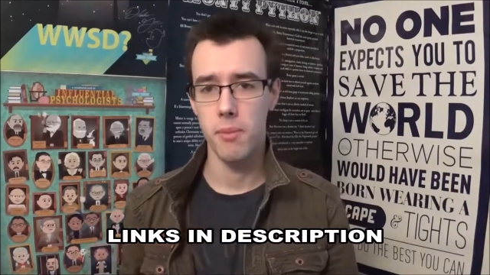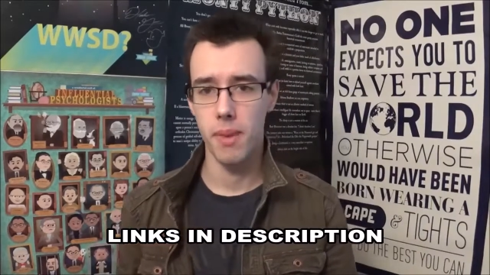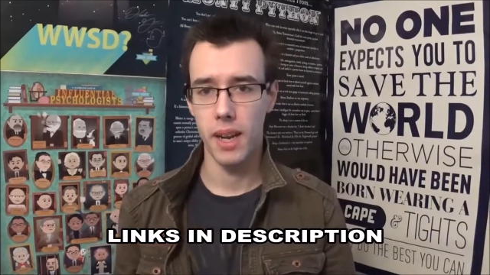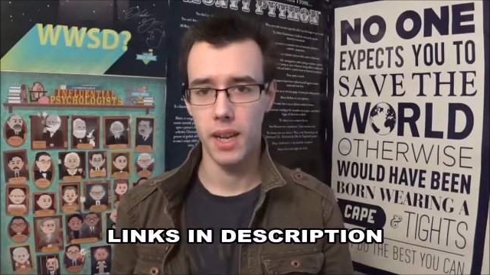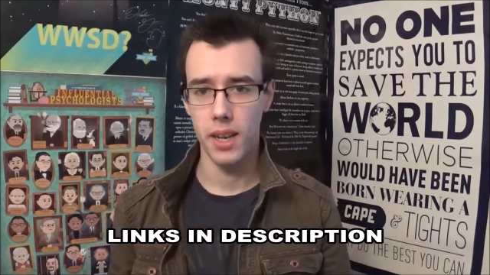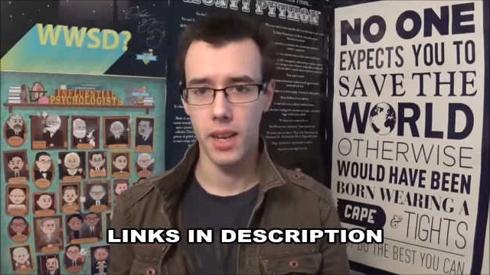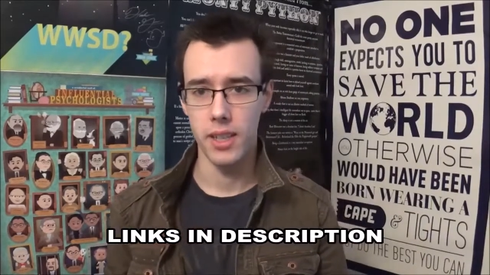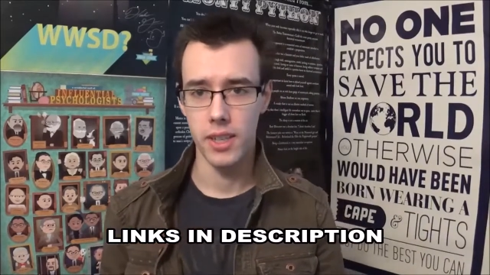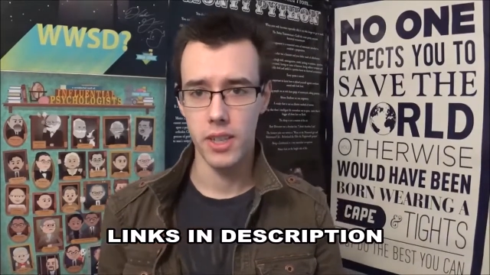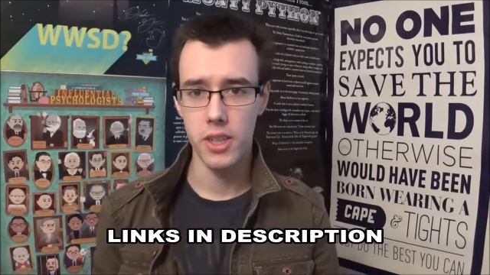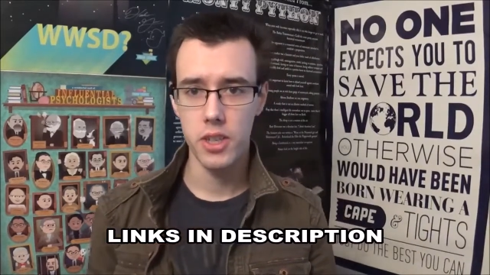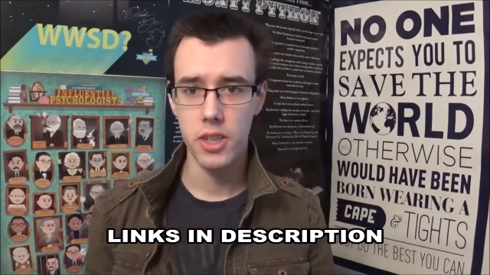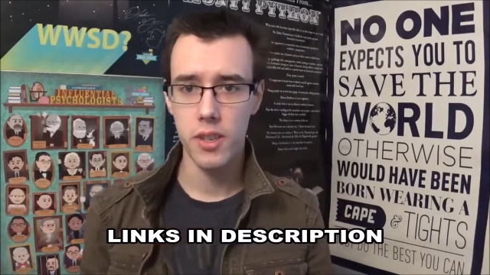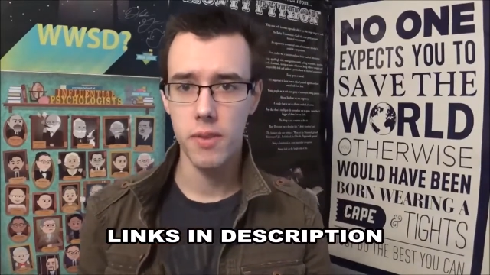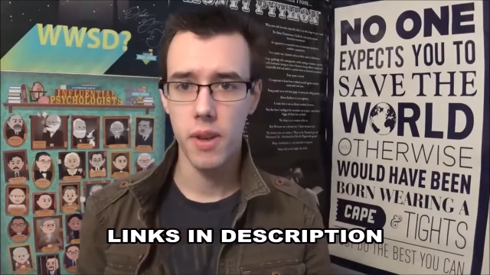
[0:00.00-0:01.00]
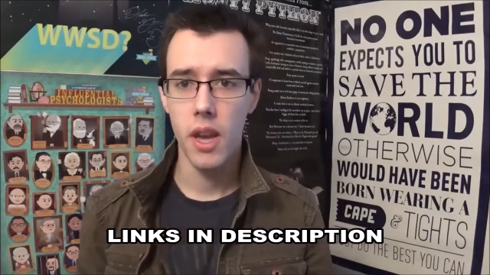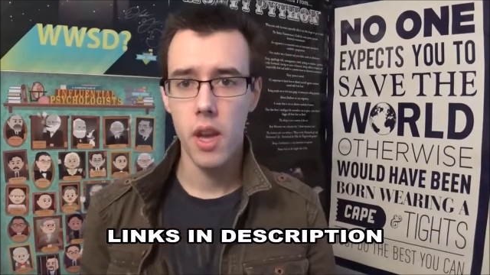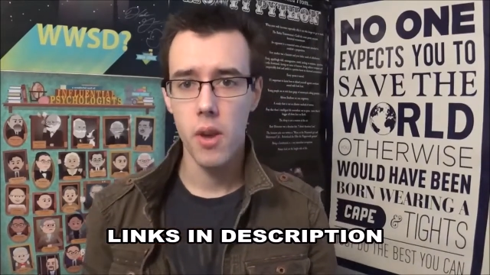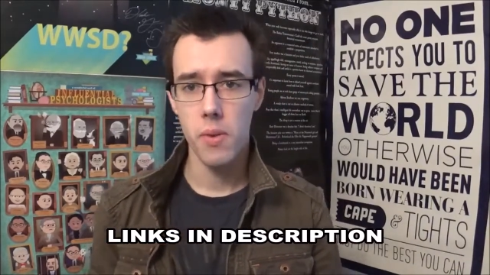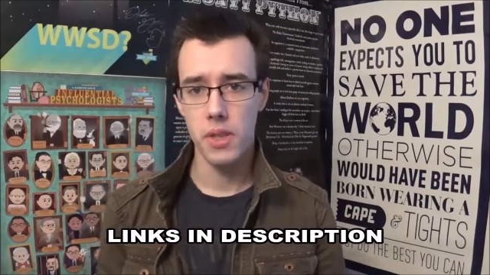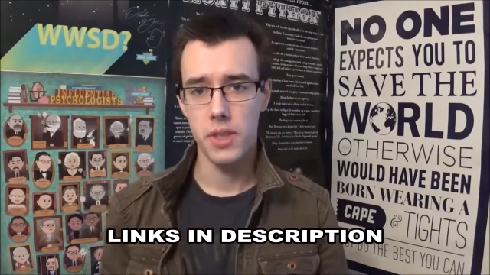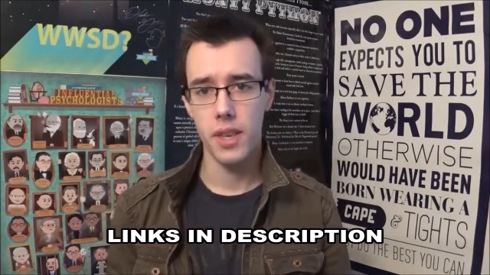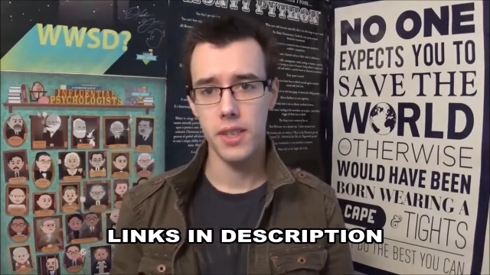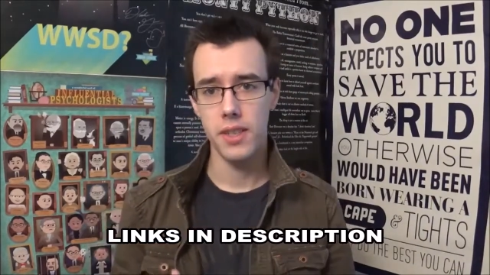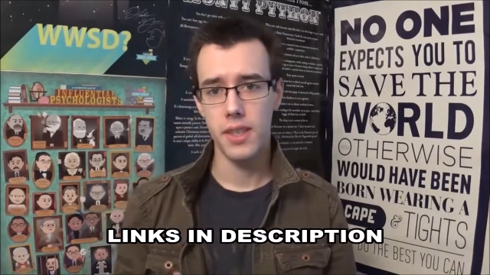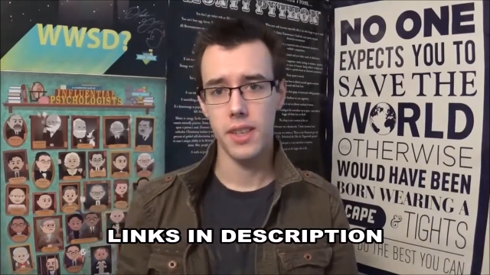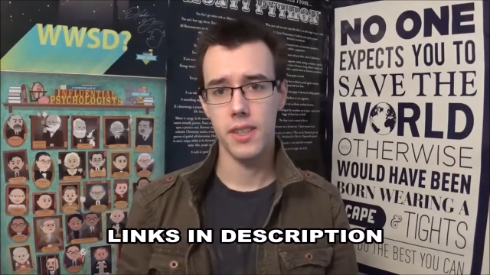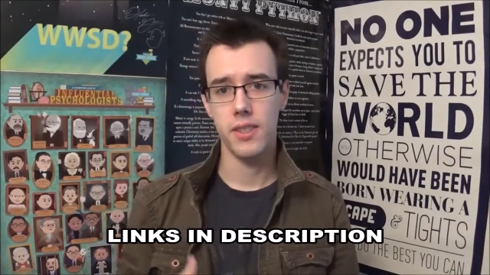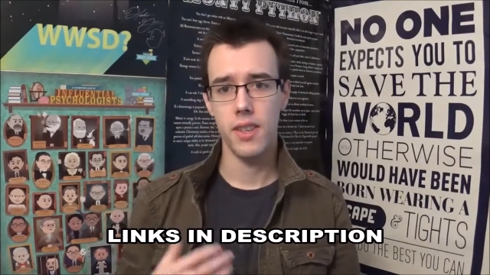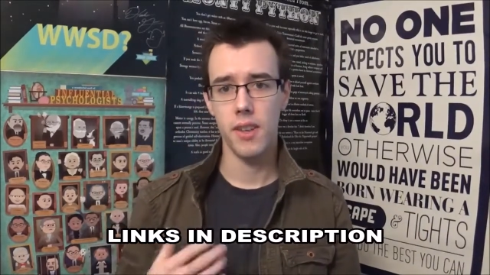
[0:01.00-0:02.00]
by the Mankind Initiative, which
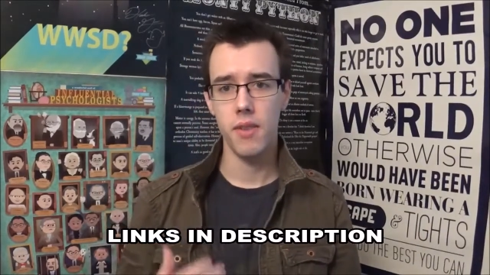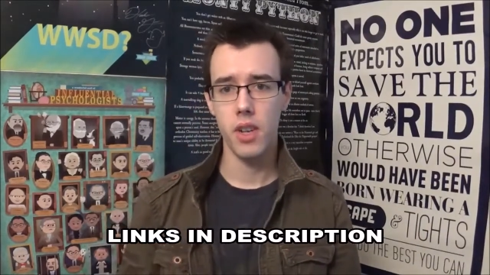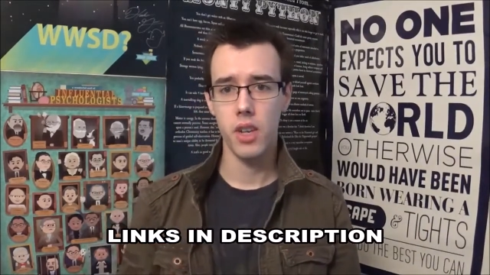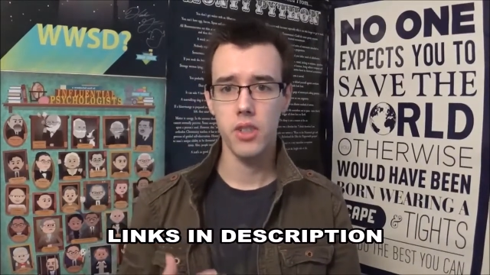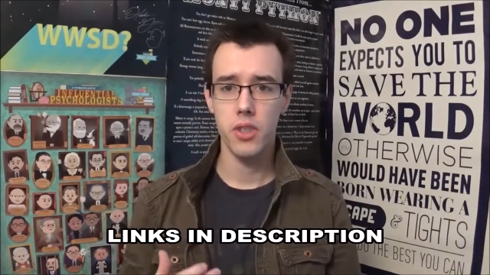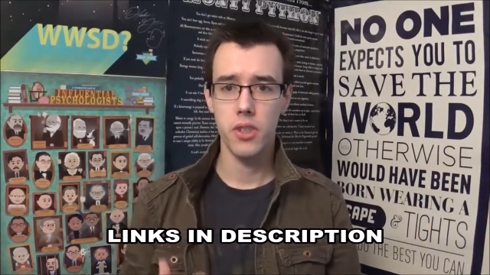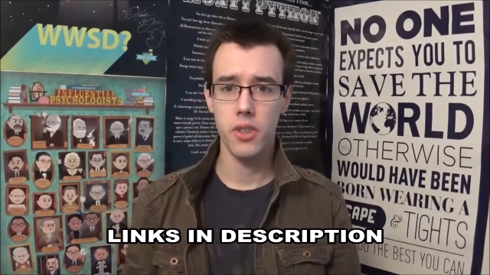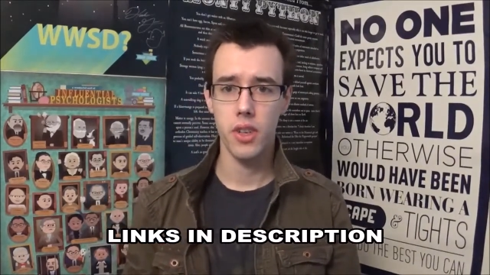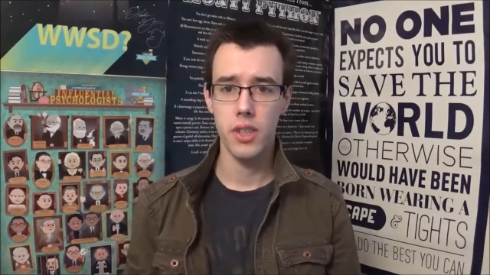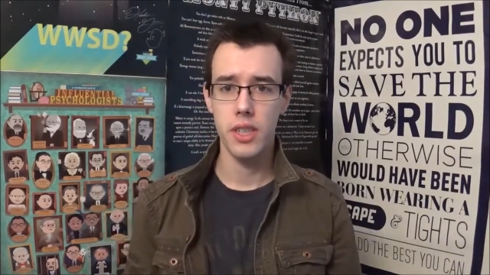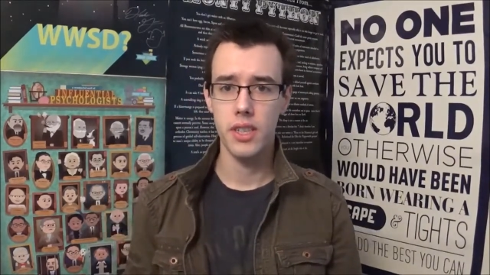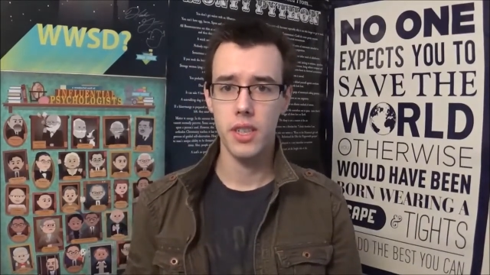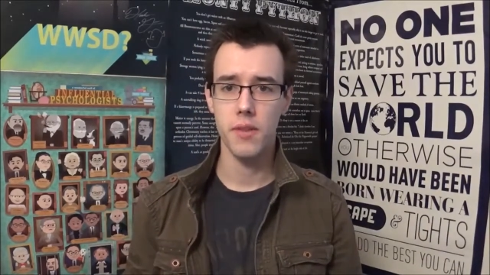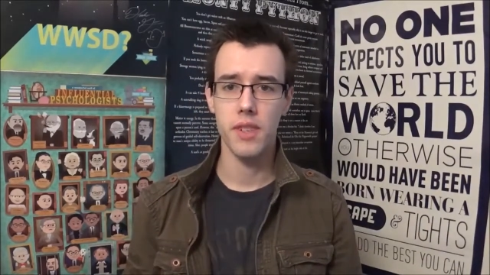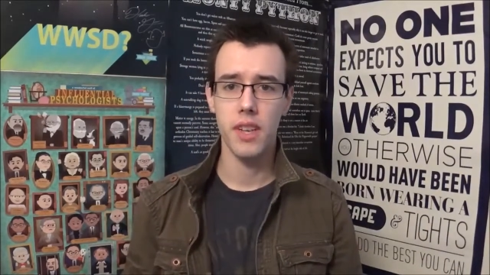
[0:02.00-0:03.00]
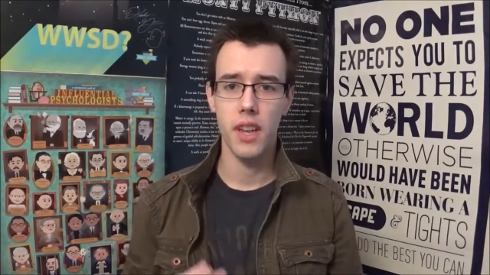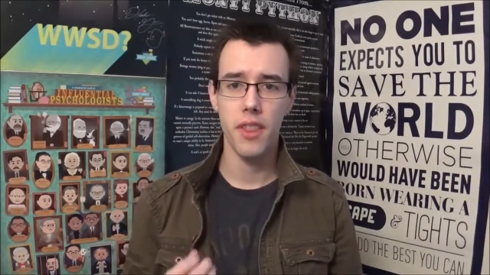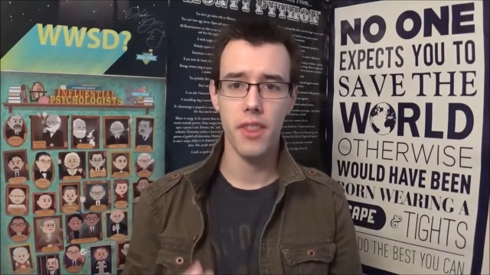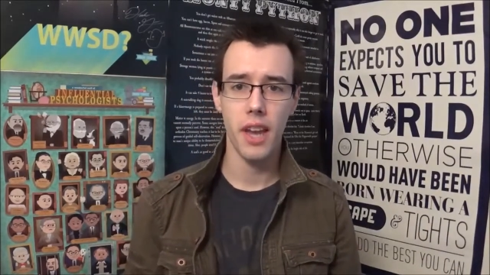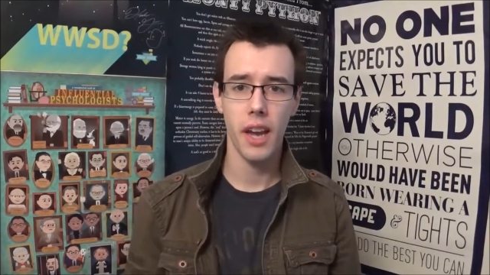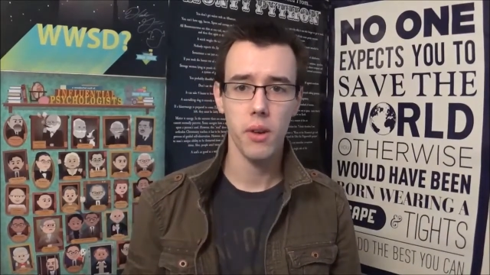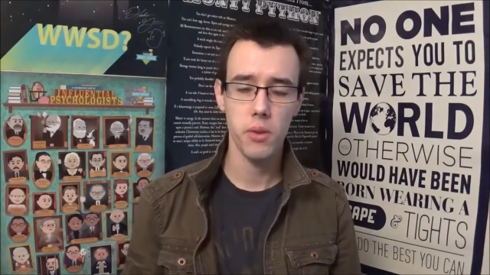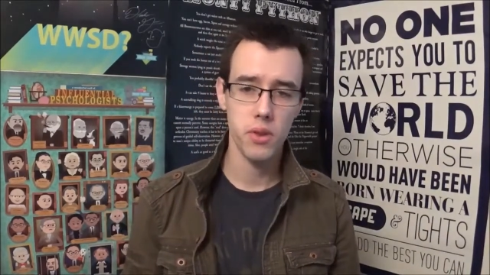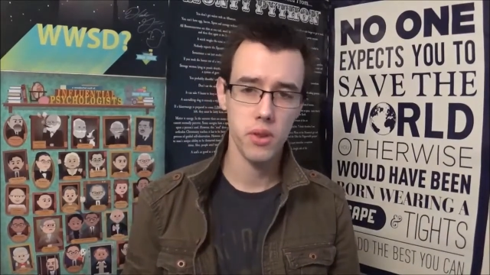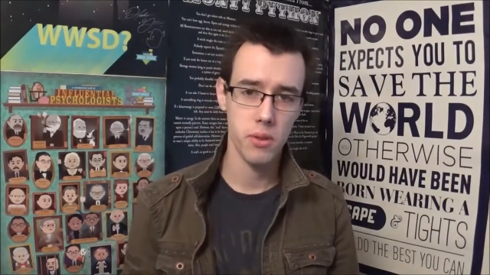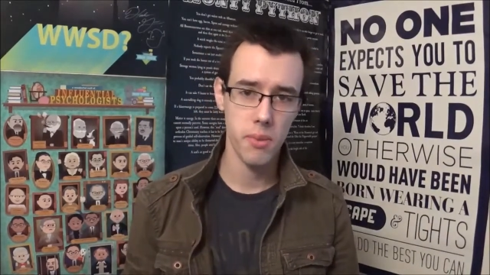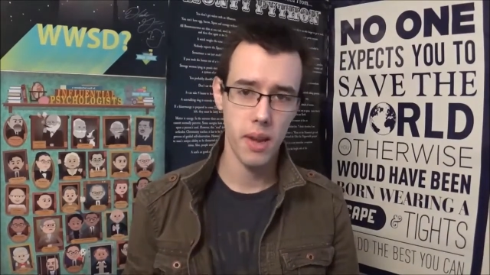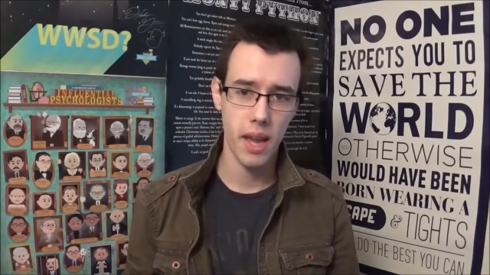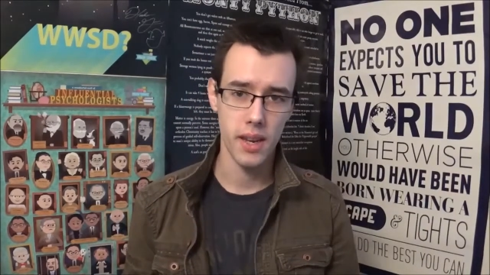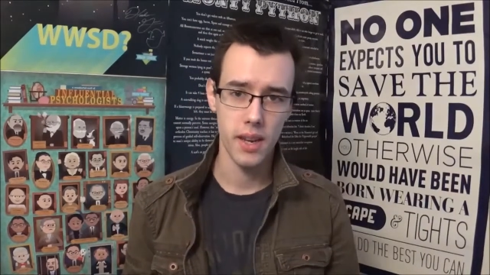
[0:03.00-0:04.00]
says that
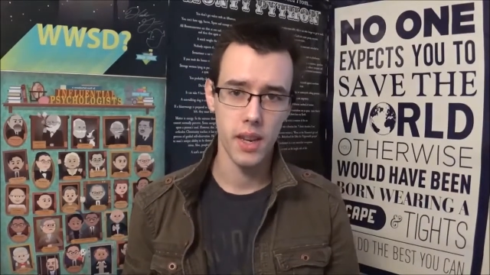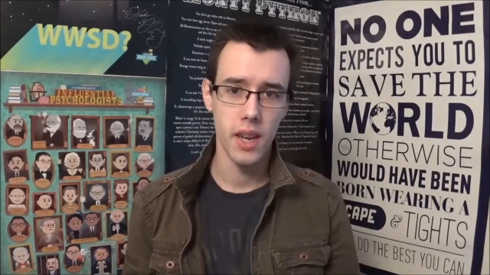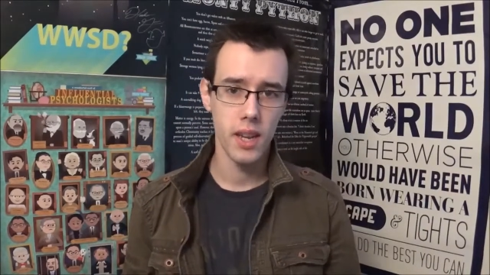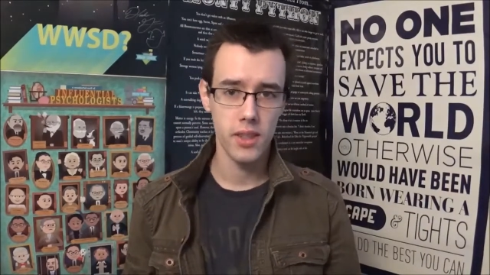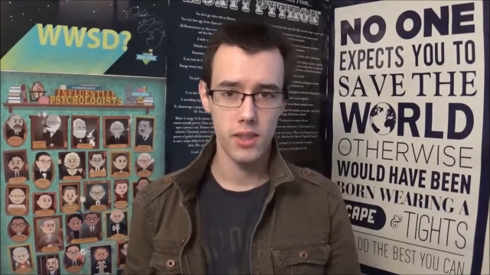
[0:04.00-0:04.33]
737,000 men